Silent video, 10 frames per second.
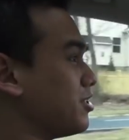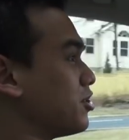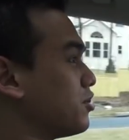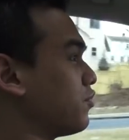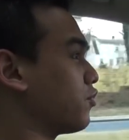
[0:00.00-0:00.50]
is
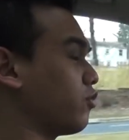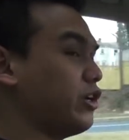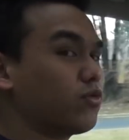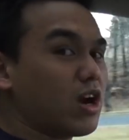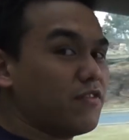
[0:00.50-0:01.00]
just
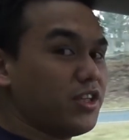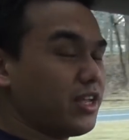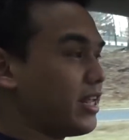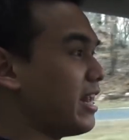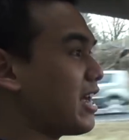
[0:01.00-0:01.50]
free
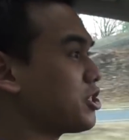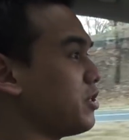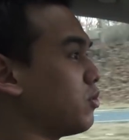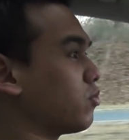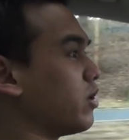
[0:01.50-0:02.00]
revving, and it
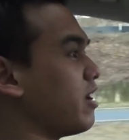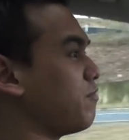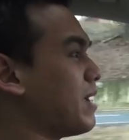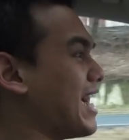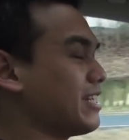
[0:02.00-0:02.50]
actually will
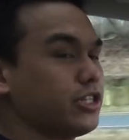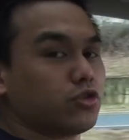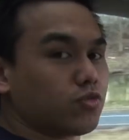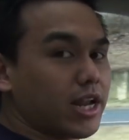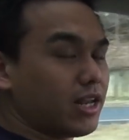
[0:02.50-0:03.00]
rev past
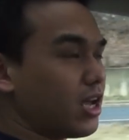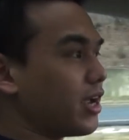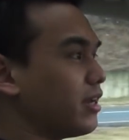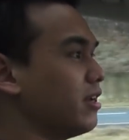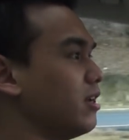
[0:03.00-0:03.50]
its red
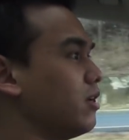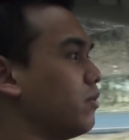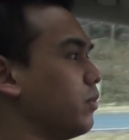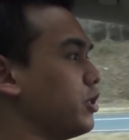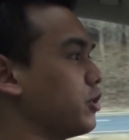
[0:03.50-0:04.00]
line
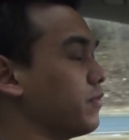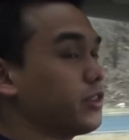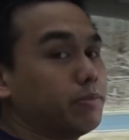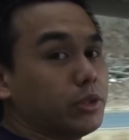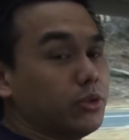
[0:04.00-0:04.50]
when you give
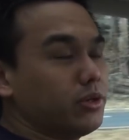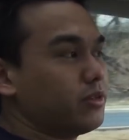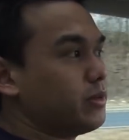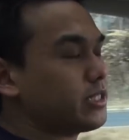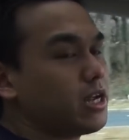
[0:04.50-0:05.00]
it the boot.
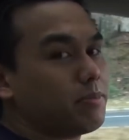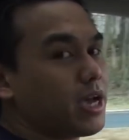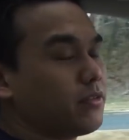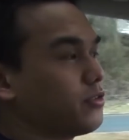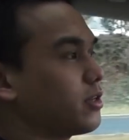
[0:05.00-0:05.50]
It's not
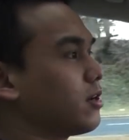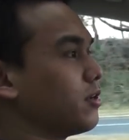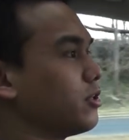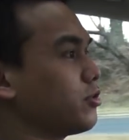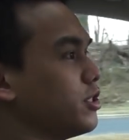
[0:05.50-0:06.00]
bad for the
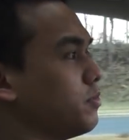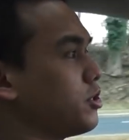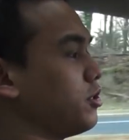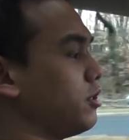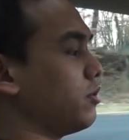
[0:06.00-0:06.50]
car. The
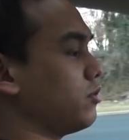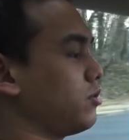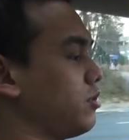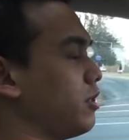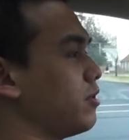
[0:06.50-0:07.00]
transmission
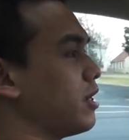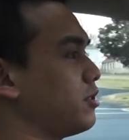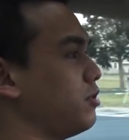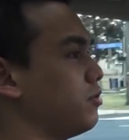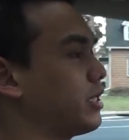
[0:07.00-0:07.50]
knows, you know, not
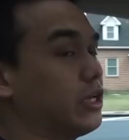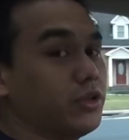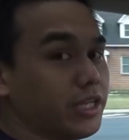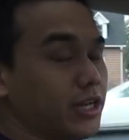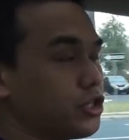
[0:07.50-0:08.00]
to kill
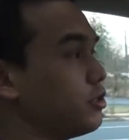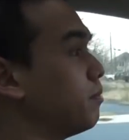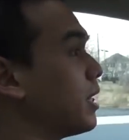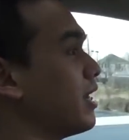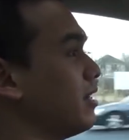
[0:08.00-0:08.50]
the engine,
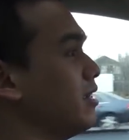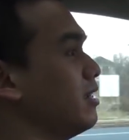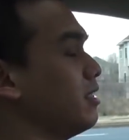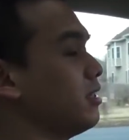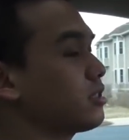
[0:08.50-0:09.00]
but
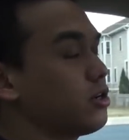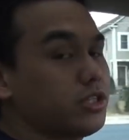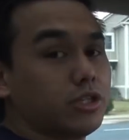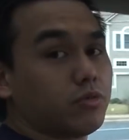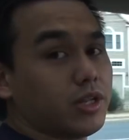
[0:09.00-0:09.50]
this car's
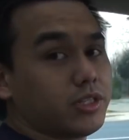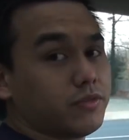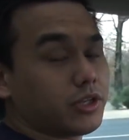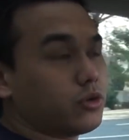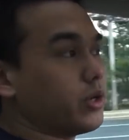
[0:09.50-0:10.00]
still
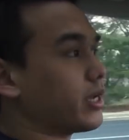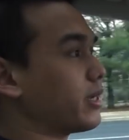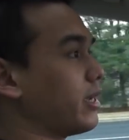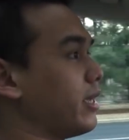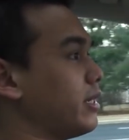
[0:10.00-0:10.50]
relatively quick,
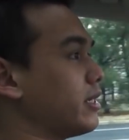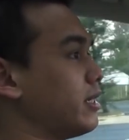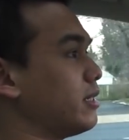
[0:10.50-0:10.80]
and